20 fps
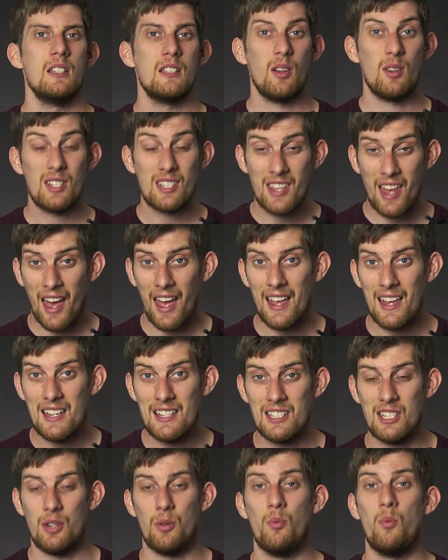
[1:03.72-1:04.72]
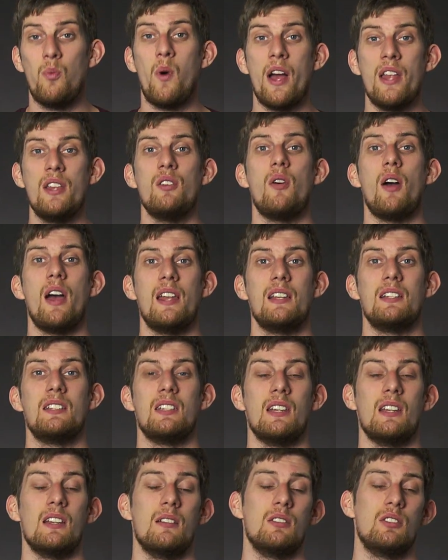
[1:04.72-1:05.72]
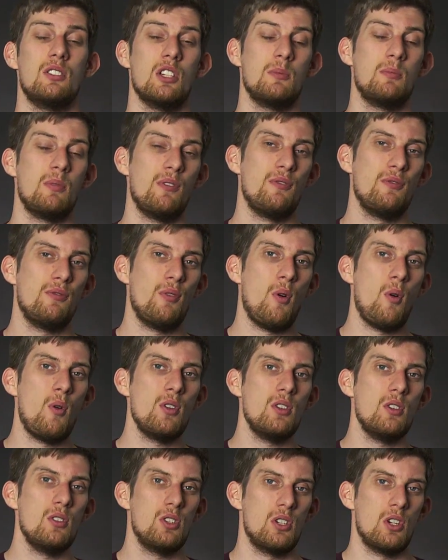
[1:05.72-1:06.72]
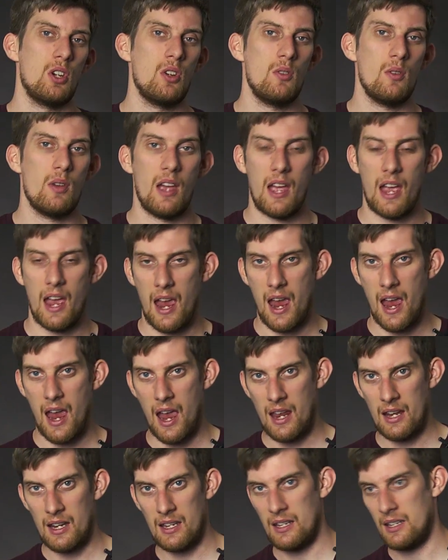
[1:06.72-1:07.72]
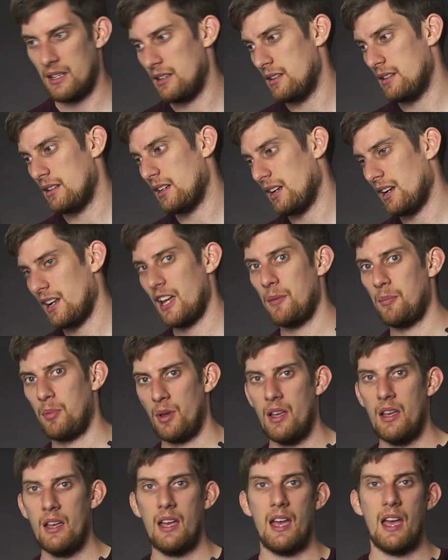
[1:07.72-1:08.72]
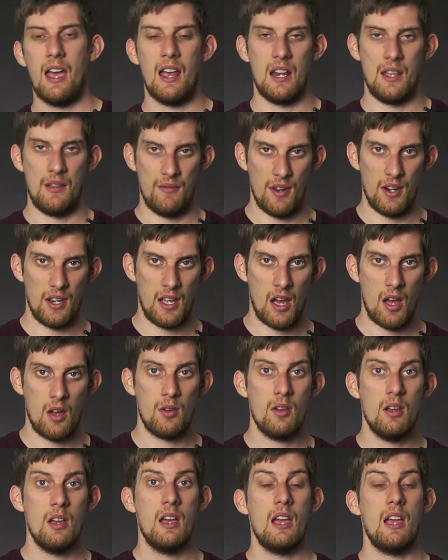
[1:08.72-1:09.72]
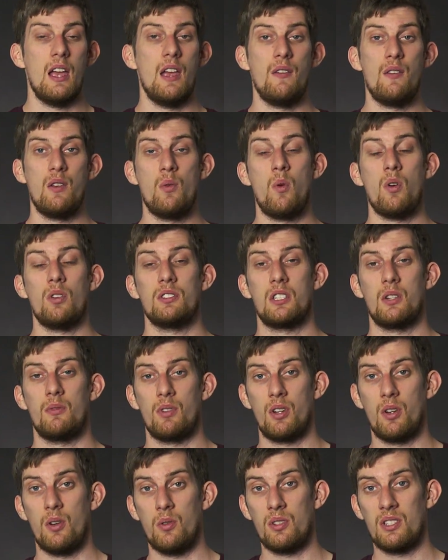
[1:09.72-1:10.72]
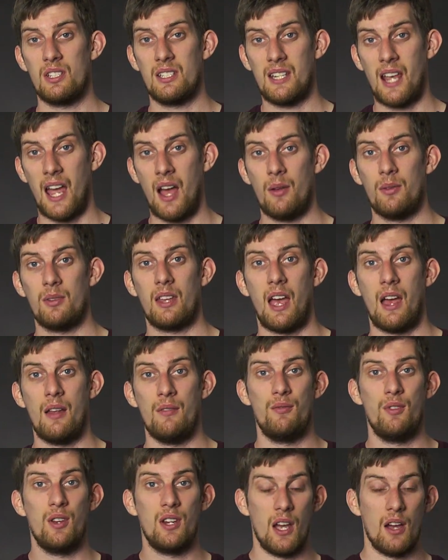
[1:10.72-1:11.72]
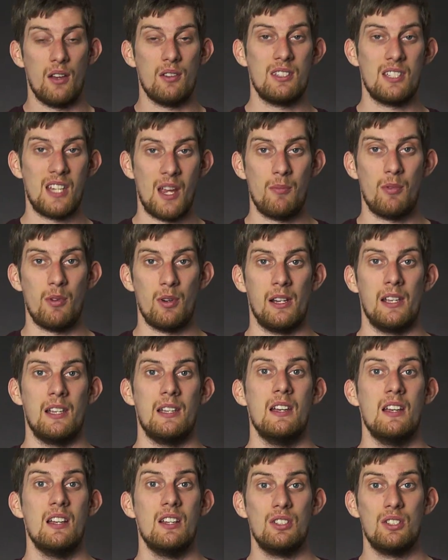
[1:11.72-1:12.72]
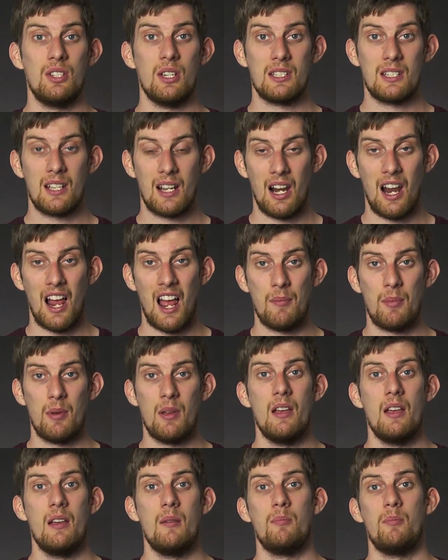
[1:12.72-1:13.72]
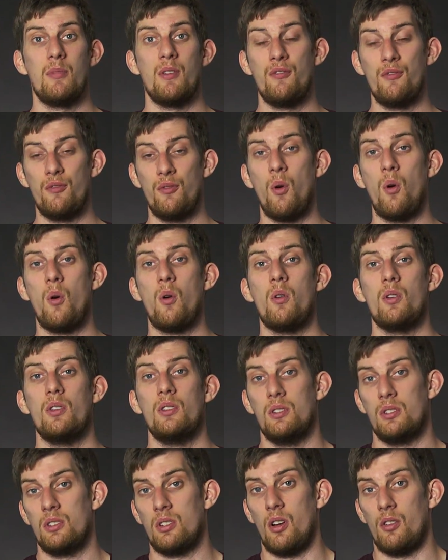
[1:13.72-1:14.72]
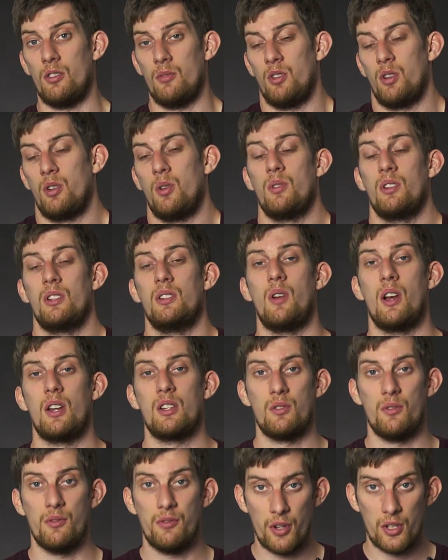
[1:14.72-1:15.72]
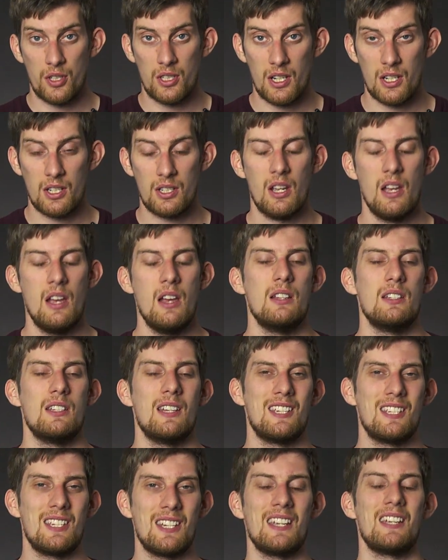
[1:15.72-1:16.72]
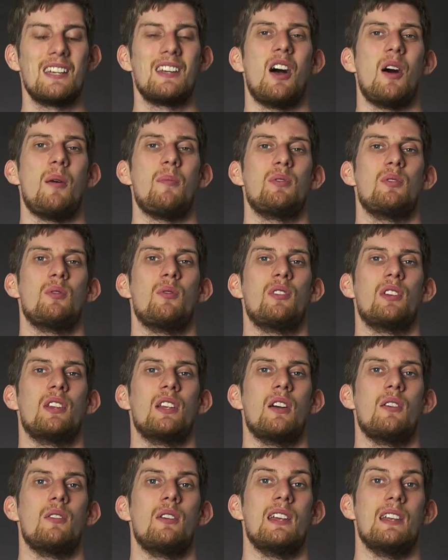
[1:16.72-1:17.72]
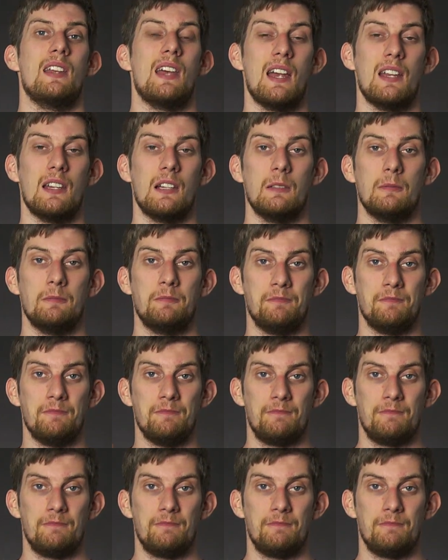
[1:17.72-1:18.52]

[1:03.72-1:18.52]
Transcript: So it's that easy. When you're editing, just before you shoot any clip, any video, if you want to record sound and video separately, just clap before you start recording your actual footage to sync up your video in Edit.